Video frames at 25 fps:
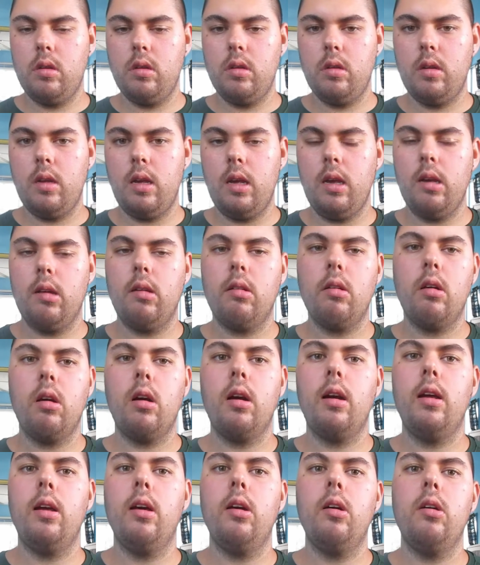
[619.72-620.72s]
HIIT
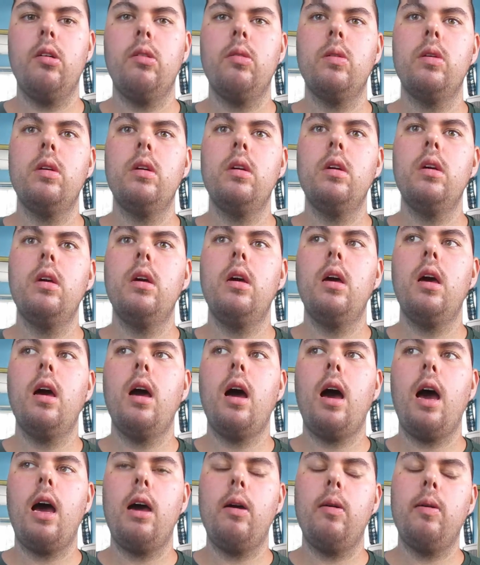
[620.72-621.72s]
cardio.
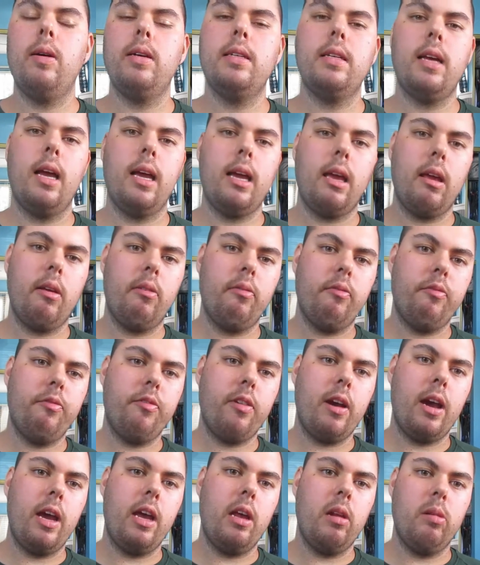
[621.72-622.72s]
I wish I can
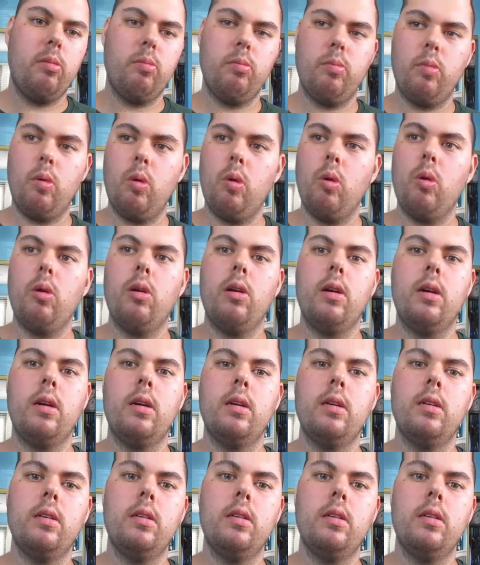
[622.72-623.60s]
find more